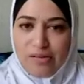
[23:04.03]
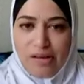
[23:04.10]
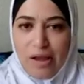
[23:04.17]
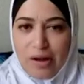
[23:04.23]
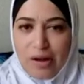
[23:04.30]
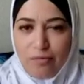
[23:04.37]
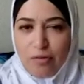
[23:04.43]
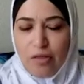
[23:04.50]

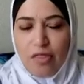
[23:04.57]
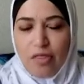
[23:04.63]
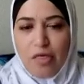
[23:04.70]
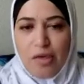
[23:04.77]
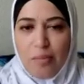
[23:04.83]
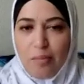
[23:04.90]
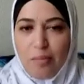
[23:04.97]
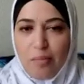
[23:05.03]
kind of the
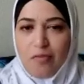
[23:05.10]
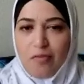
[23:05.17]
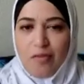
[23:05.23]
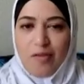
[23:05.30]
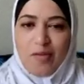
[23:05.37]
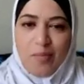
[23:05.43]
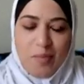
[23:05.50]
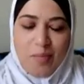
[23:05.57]
theme for
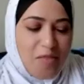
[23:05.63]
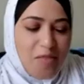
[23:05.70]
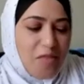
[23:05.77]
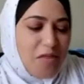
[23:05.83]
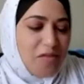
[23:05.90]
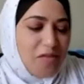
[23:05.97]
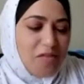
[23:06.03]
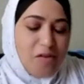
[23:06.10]
this
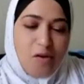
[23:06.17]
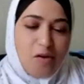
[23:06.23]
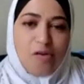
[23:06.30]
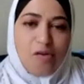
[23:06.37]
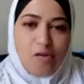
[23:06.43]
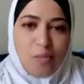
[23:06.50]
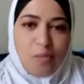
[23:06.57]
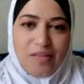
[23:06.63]
month is
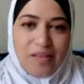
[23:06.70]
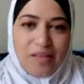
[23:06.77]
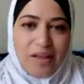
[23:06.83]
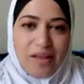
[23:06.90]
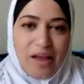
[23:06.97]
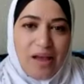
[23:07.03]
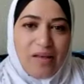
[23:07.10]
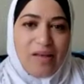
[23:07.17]
nourishment.
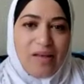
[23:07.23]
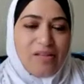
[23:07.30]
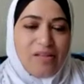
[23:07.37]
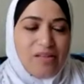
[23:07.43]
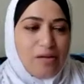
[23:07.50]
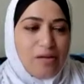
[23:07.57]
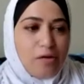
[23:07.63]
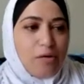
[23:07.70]
Like I
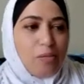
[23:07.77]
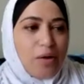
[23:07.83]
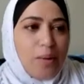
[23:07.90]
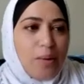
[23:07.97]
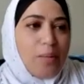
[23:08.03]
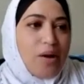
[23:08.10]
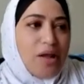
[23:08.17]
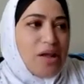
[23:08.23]
consider what
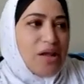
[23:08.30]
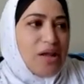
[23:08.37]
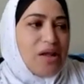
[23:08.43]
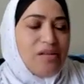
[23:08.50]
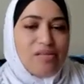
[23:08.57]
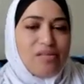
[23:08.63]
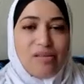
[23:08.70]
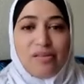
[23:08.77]
I'm going to eat
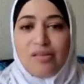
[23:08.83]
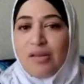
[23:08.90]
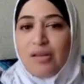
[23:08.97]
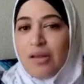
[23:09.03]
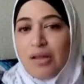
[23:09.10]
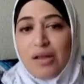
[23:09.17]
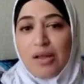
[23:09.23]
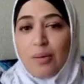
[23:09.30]
is this
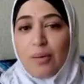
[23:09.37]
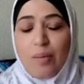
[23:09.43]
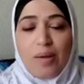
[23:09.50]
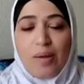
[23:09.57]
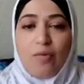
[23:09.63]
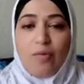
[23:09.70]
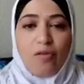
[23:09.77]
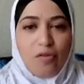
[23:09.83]
going to
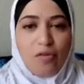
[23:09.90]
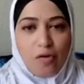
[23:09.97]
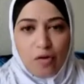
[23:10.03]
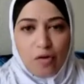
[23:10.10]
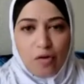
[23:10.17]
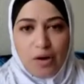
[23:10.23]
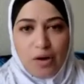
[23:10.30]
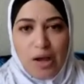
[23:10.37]
make me feel
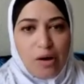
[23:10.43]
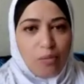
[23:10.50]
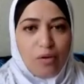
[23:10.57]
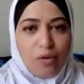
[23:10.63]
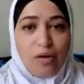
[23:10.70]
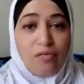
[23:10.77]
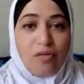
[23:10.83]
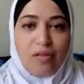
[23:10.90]
good? How will
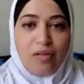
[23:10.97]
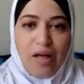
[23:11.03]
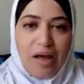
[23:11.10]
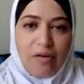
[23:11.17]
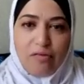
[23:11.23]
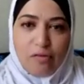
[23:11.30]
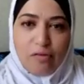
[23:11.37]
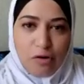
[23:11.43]
I feel
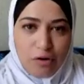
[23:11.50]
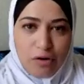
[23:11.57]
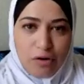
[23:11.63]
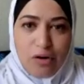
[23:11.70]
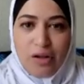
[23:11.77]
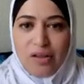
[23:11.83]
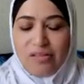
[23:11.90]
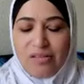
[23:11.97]
after?
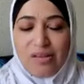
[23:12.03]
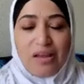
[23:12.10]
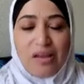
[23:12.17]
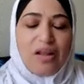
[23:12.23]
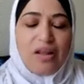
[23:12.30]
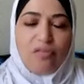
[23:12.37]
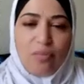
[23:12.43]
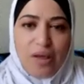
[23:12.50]
Is it
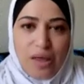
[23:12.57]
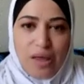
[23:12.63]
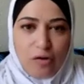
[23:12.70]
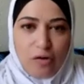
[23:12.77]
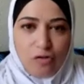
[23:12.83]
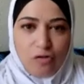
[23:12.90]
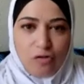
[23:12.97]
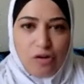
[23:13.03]
going to give me
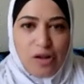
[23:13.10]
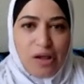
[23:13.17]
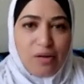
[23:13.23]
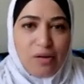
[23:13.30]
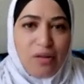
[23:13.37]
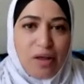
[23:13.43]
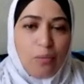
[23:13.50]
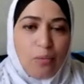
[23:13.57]
energy?
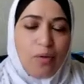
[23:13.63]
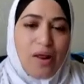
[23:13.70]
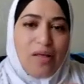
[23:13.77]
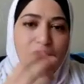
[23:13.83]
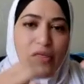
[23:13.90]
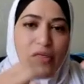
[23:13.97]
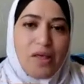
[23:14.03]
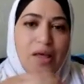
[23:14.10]
And like when I
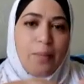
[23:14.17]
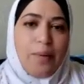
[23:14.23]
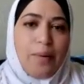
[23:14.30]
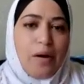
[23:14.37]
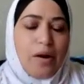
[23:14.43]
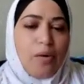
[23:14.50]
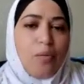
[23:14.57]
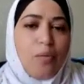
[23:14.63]
think
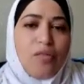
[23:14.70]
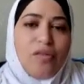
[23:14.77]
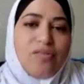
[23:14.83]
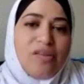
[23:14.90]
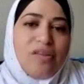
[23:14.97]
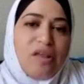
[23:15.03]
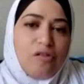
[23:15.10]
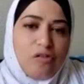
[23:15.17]
about it with
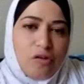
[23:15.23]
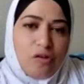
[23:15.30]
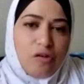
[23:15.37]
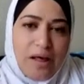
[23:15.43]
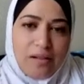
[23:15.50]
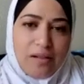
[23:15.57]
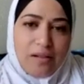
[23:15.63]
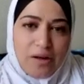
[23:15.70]

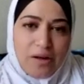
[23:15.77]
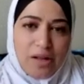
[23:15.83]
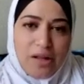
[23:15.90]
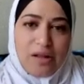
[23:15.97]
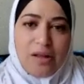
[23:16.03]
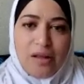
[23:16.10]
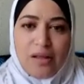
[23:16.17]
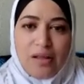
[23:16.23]
intentionality,
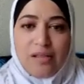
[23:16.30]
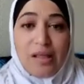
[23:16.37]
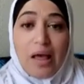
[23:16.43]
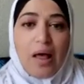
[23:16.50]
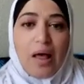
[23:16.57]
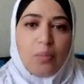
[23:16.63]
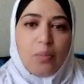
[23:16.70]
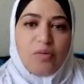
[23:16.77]
that
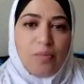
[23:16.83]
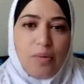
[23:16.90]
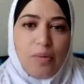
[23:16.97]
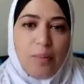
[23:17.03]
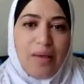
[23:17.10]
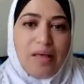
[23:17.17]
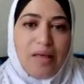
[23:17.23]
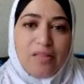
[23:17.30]
helps me
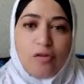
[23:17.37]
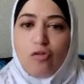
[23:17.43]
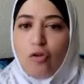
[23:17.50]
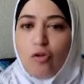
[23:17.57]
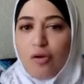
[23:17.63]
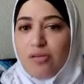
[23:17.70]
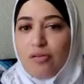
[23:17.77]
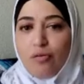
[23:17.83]
make the
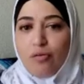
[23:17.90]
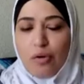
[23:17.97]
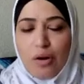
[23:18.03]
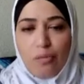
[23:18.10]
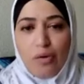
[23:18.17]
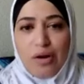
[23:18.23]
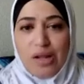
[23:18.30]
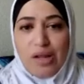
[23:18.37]
choice of what
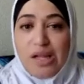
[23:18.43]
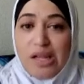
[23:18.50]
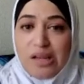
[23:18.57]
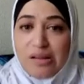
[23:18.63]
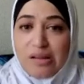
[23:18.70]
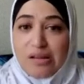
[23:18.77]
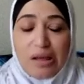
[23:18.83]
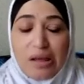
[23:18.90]
I want to
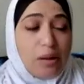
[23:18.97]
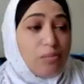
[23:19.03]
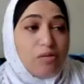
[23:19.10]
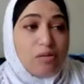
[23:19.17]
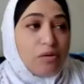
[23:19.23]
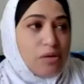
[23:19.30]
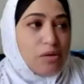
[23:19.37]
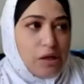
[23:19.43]
eat. And I'm
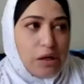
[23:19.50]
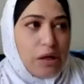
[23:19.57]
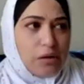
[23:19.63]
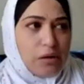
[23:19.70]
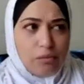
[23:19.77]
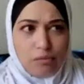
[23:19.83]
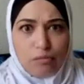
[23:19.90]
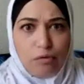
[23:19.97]
still
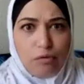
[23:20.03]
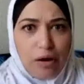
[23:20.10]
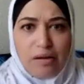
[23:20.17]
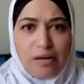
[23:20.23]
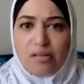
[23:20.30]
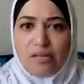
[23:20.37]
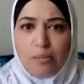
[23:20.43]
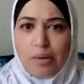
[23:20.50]
eating
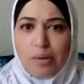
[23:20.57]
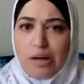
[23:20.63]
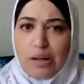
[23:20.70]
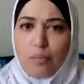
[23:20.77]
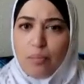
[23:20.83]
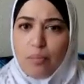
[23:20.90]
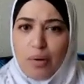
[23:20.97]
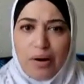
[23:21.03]
rice, I'm
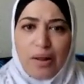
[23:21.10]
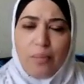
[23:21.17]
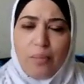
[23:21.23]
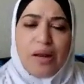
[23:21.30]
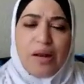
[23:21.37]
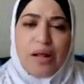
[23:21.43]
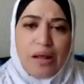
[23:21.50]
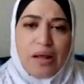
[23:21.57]
eating bread, I'm
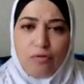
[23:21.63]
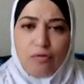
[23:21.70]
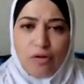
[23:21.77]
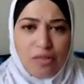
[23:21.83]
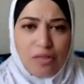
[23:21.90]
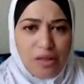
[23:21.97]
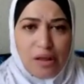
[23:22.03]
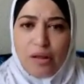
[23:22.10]
eating
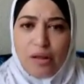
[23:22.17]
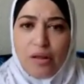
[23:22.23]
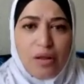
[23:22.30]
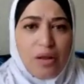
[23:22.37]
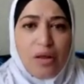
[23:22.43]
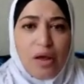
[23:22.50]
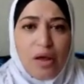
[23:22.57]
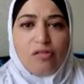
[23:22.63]
everything.
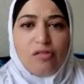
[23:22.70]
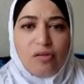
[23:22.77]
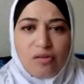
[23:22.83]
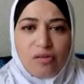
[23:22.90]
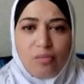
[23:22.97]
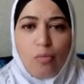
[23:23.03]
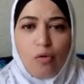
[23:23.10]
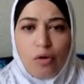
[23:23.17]
It's
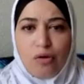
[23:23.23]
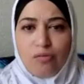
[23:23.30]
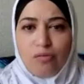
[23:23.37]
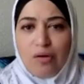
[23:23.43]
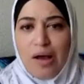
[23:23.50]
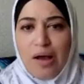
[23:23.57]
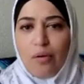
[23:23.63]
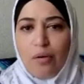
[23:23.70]
just more of
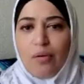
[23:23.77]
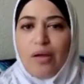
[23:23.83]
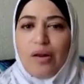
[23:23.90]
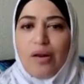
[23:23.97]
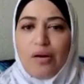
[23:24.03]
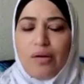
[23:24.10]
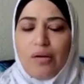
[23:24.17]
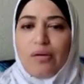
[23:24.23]
how
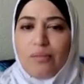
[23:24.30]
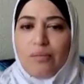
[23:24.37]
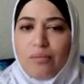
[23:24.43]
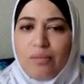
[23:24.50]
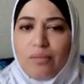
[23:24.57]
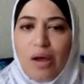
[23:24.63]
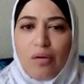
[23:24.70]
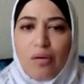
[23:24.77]
can
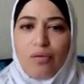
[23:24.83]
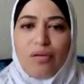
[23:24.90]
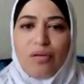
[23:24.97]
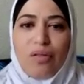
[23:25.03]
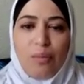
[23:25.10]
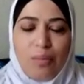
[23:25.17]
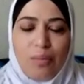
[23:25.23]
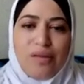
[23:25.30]
I
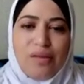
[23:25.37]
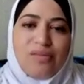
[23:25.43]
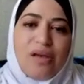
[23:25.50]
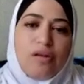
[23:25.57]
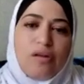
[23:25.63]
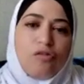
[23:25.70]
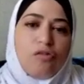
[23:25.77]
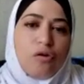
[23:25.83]
really be
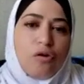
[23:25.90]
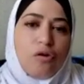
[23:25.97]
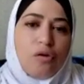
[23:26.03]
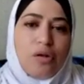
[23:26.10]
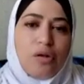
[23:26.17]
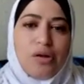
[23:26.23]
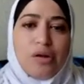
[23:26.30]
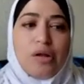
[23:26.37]
intentional
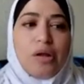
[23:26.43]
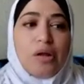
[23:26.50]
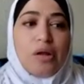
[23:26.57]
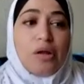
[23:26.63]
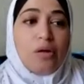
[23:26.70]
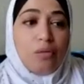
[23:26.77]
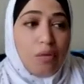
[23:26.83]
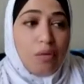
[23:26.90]
and
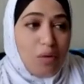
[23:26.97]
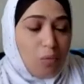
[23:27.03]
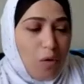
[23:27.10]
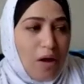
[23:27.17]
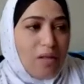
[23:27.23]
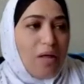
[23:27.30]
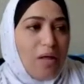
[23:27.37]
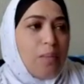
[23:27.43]

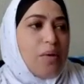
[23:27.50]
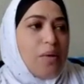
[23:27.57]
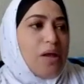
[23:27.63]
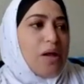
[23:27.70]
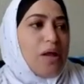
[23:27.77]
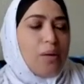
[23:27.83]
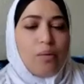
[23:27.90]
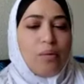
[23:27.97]
while I'm
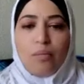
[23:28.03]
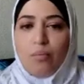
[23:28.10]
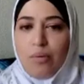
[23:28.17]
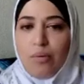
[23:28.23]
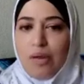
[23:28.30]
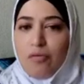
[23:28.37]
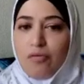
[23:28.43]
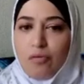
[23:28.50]
eating,
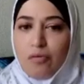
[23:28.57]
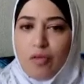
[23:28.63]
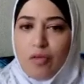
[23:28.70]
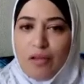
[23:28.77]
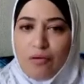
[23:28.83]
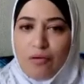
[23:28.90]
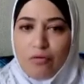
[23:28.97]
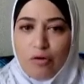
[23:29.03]
be a food
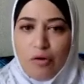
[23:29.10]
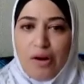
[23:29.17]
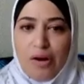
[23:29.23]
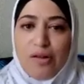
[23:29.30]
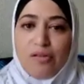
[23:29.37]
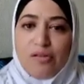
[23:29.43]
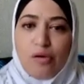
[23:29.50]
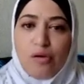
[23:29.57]
lover.
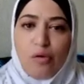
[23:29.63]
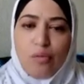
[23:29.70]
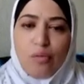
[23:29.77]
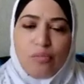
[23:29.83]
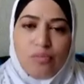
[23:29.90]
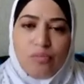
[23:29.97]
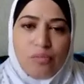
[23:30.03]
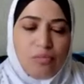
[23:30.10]
And so
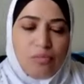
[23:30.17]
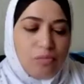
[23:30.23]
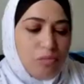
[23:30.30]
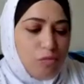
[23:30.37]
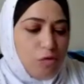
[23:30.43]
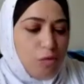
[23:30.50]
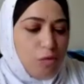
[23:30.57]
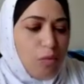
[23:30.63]

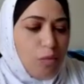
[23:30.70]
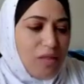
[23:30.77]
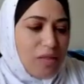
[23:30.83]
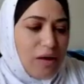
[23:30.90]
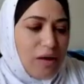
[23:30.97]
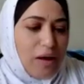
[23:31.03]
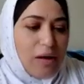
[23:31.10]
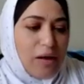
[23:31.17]
doing
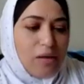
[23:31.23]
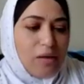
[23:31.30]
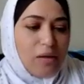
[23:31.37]
that